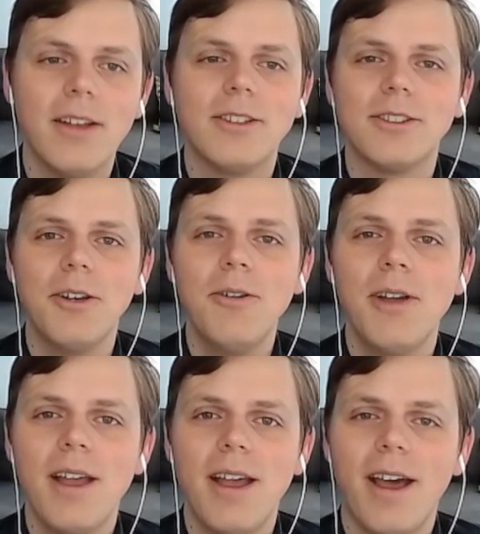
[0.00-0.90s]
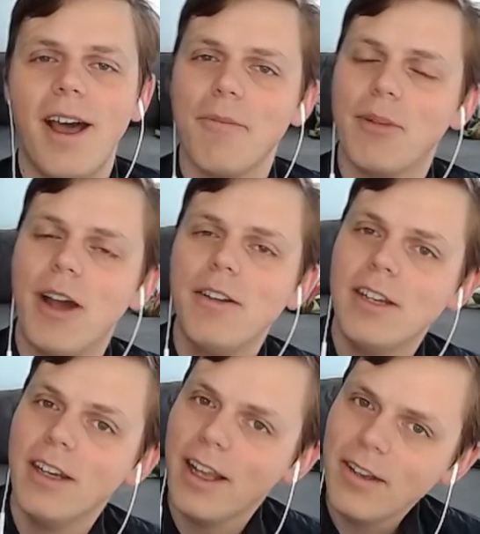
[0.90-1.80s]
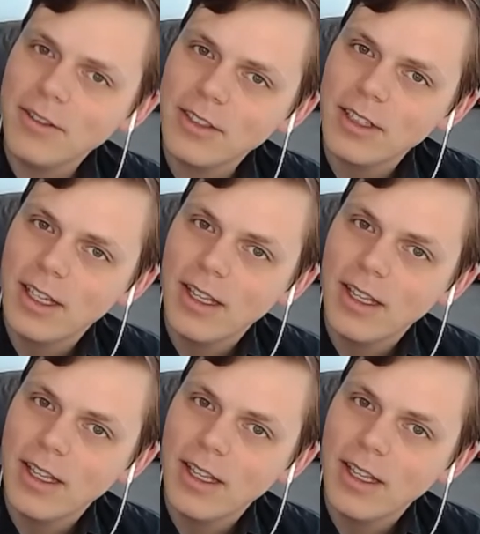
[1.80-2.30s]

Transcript: So, I'm proud to announce